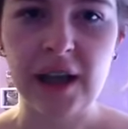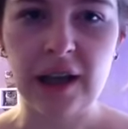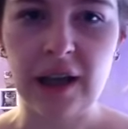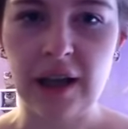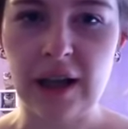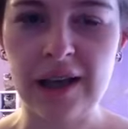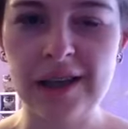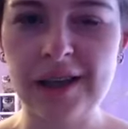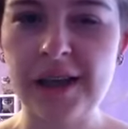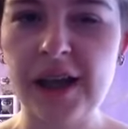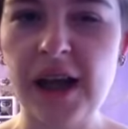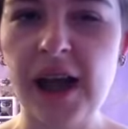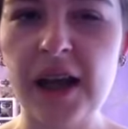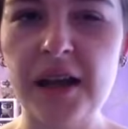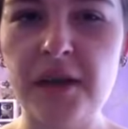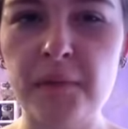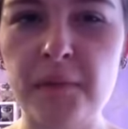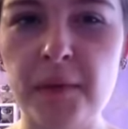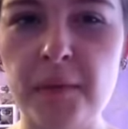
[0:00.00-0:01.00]
And it
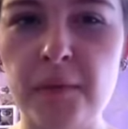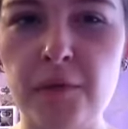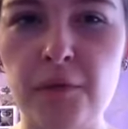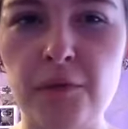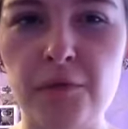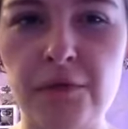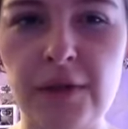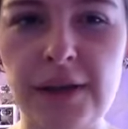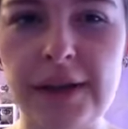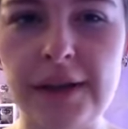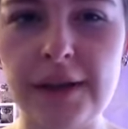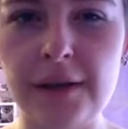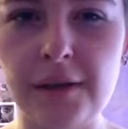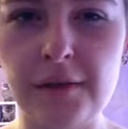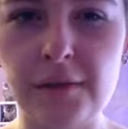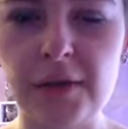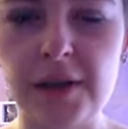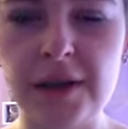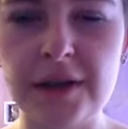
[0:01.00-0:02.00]
kind of made me think,
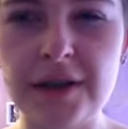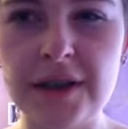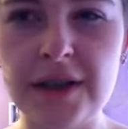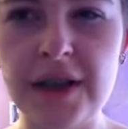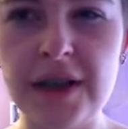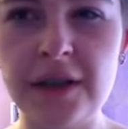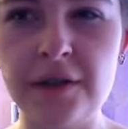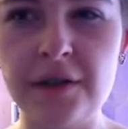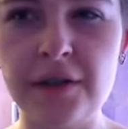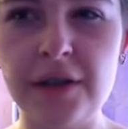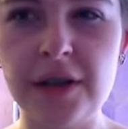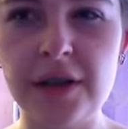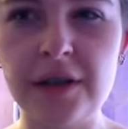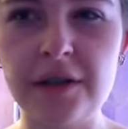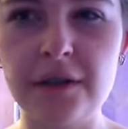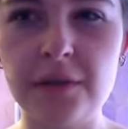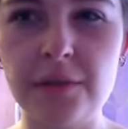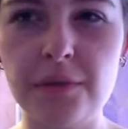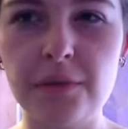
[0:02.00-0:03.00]
has he got like
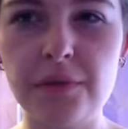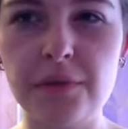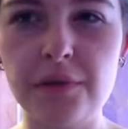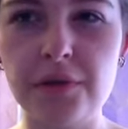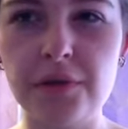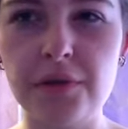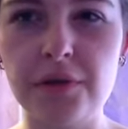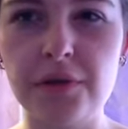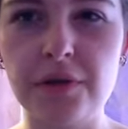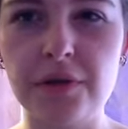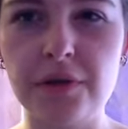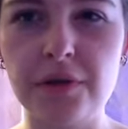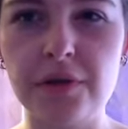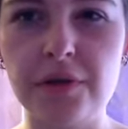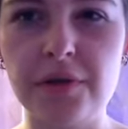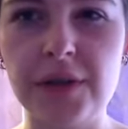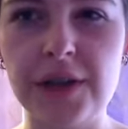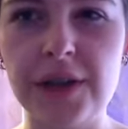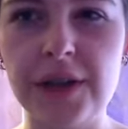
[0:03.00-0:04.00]
some sort
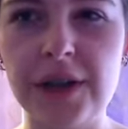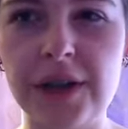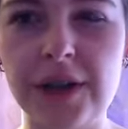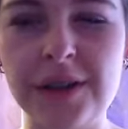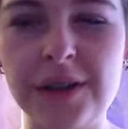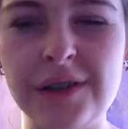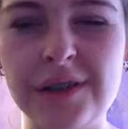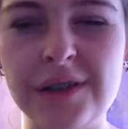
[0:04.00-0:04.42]
of like